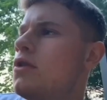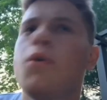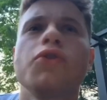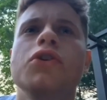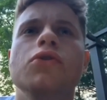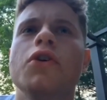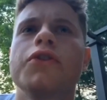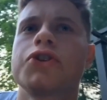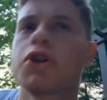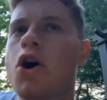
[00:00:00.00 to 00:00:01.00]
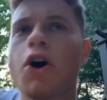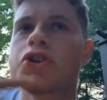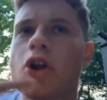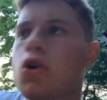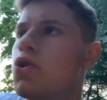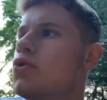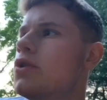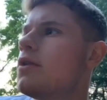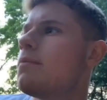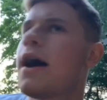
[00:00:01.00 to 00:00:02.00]
The both of you know the cigars aren't glued
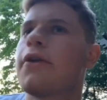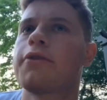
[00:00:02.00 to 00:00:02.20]
to your mouth,